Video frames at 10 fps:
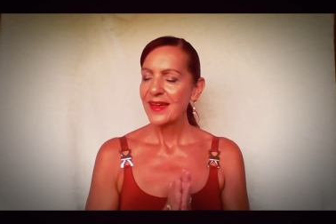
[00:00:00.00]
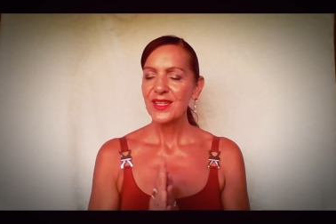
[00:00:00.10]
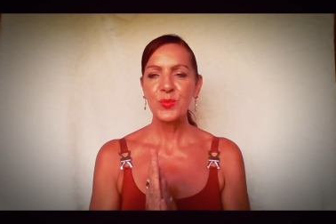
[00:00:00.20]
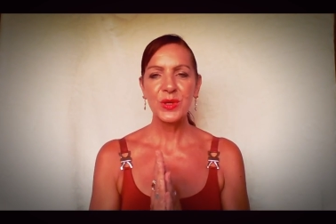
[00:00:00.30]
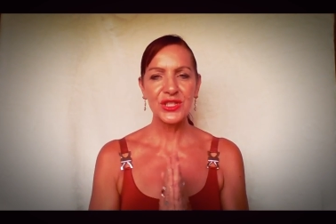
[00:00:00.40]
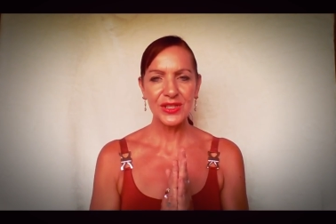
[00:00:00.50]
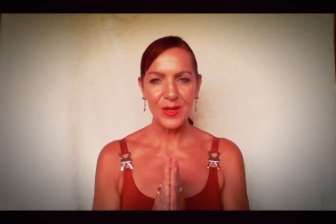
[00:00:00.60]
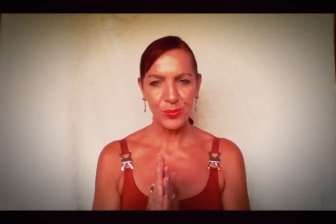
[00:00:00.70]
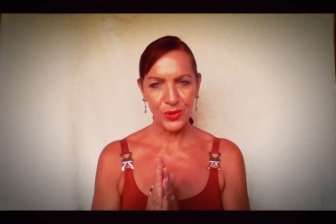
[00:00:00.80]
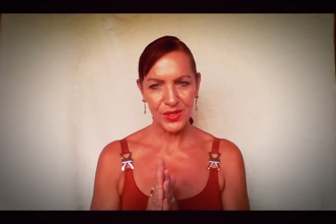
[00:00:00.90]
You picture
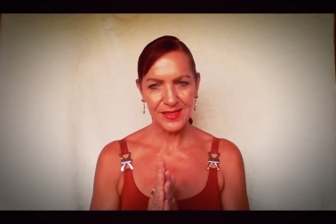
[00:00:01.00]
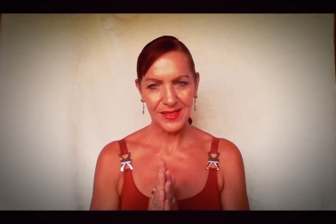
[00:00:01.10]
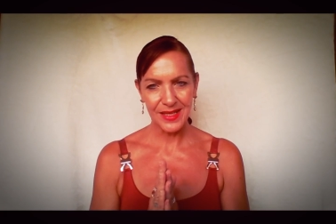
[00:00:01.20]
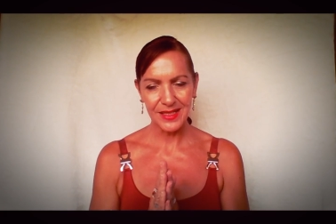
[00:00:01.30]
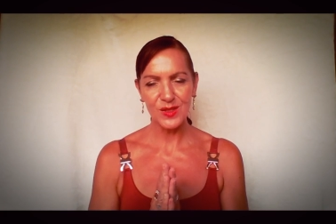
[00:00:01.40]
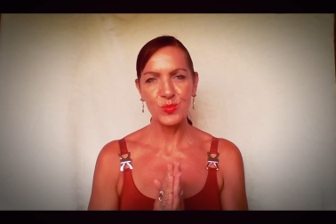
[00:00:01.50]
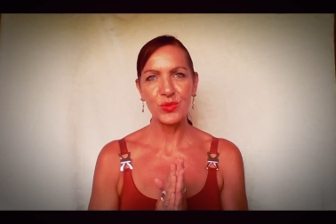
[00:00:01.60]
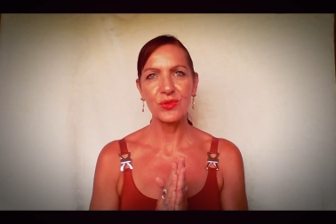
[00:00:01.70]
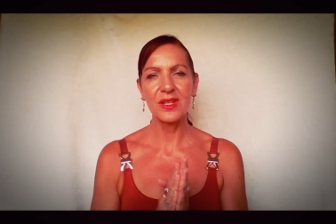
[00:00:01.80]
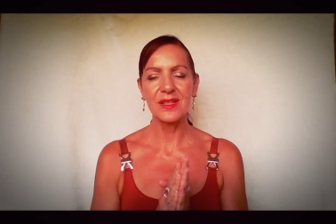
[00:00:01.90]
that person, that
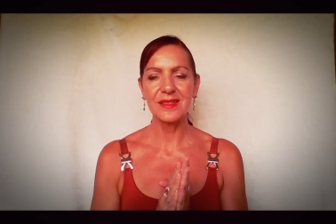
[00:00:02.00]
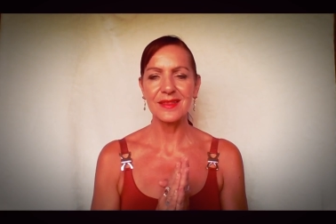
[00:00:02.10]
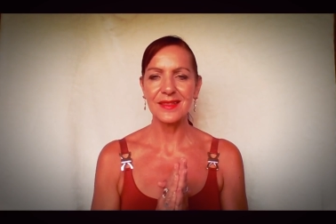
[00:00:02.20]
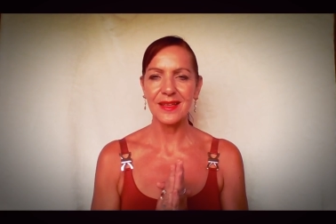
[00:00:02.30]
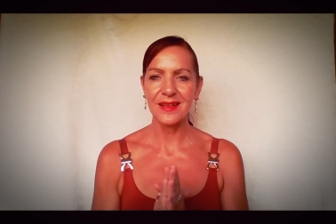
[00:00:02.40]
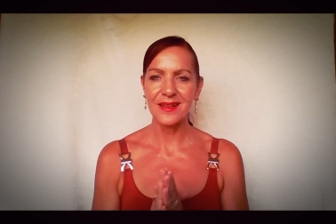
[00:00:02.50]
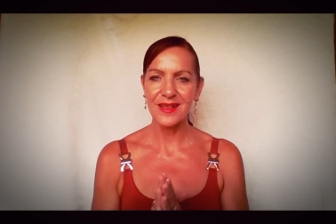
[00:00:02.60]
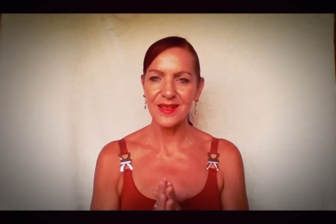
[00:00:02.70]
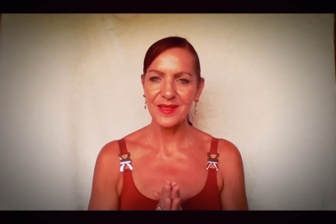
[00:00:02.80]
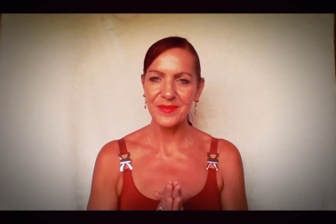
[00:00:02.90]
experience,
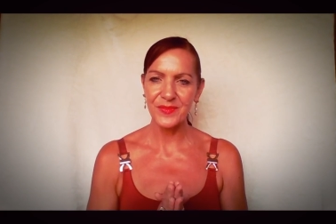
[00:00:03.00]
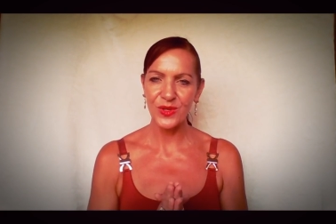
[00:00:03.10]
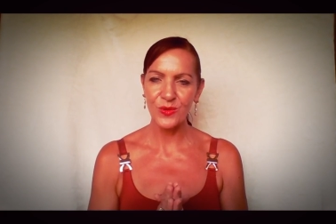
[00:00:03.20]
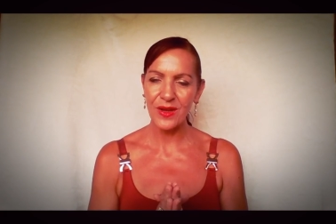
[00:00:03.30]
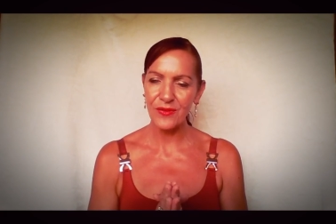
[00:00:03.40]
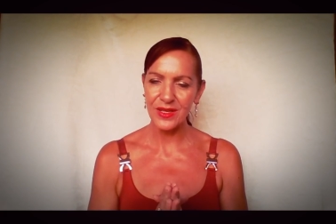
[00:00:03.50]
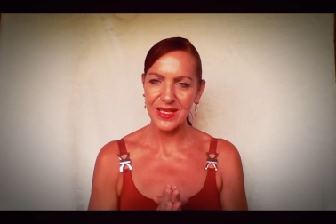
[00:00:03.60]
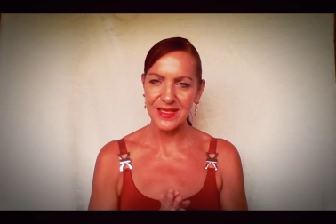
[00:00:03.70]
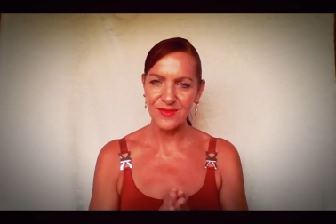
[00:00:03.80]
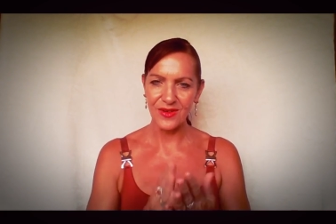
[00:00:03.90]
um, whoever it
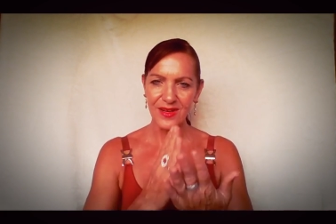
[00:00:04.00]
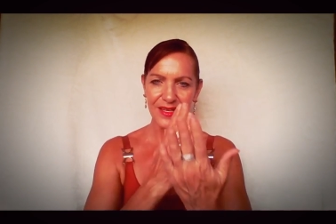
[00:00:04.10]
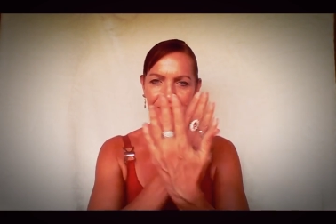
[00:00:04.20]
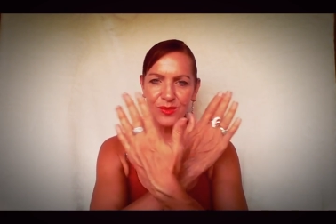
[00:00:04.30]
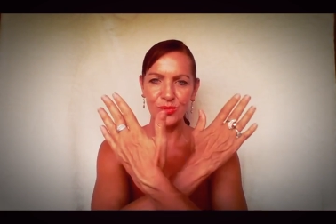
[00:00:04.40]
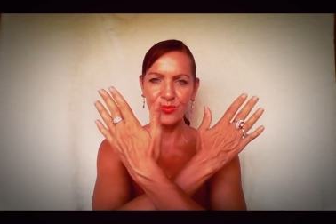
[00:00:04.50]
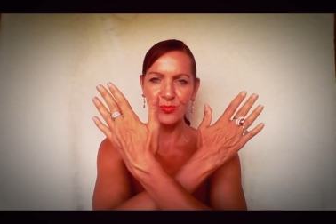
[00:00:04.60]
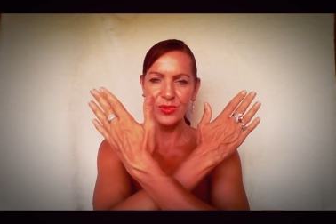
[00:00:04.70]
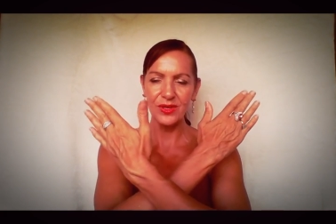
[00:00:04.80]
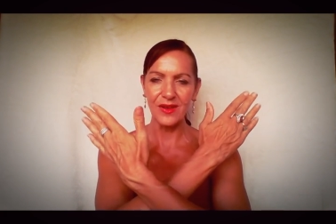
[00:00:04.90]
is, right, and you
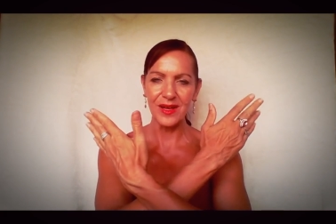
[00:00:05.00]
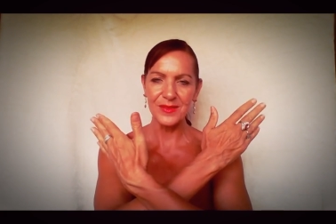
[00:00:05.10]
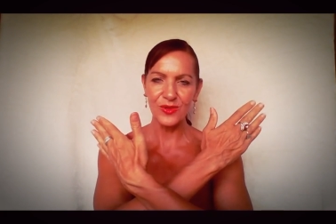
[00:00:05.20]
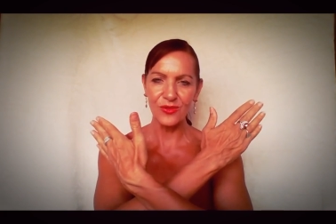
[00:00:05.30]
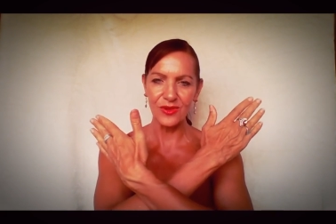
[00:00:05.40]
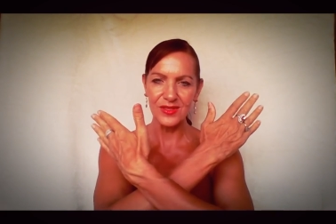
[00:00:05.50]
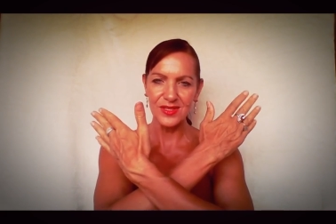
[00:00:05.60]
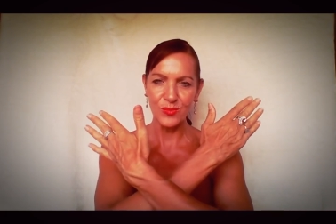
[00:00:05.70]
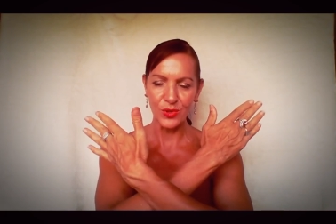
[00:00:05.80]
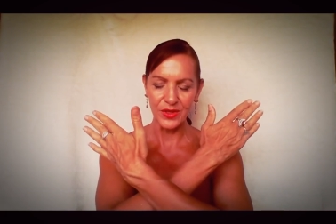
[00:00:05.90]
put your arms across
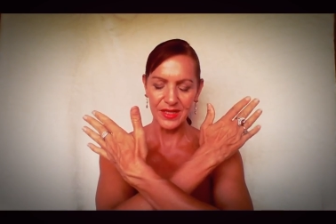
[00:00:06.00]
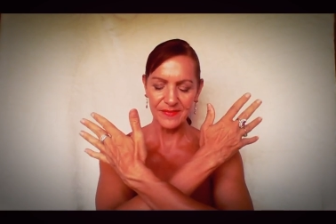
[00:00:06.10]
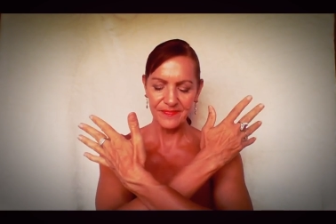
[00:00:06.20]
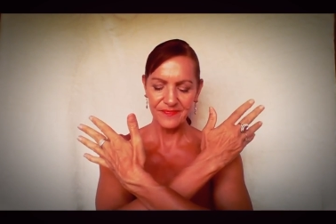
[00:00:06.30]
your body